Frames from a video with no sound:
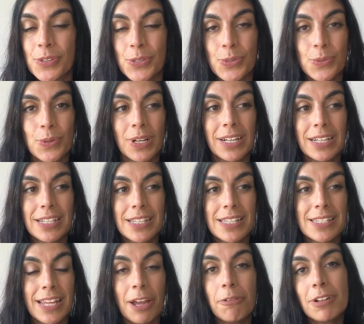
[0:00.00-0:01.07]
to
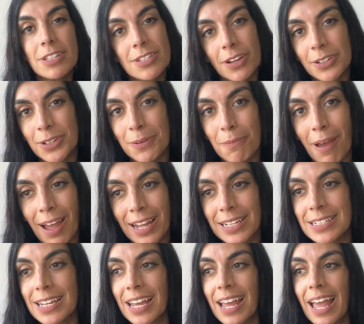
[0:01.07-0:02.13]
say what's on your mind,